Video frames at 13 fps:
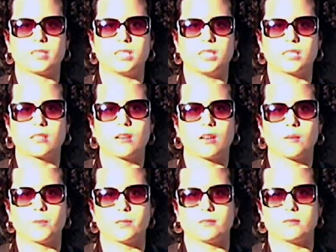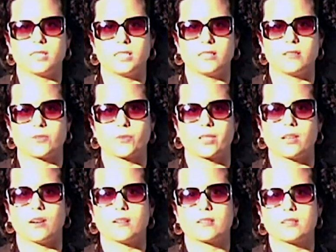in common in this
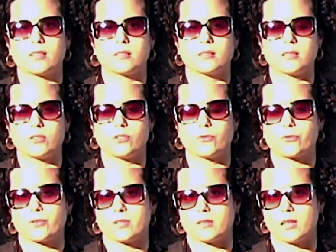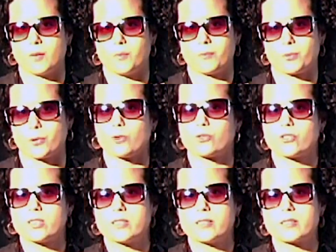regard and the different
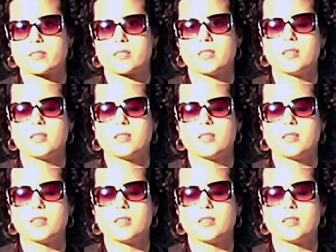approaches.